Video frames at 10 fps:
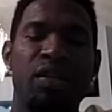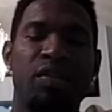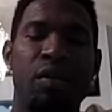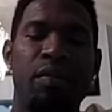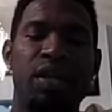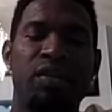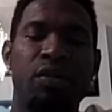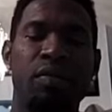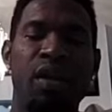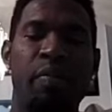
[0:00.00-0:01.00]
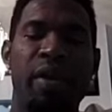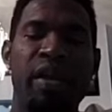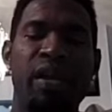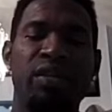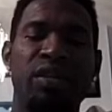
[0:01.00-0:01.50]
Bless up, bless up.
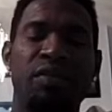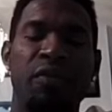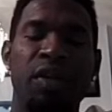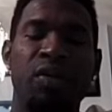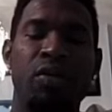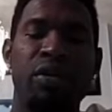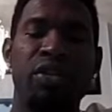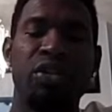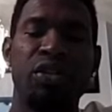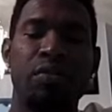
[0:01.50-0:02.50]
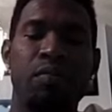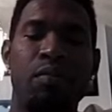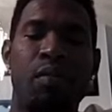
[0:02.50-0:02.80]
That by agent for the coach.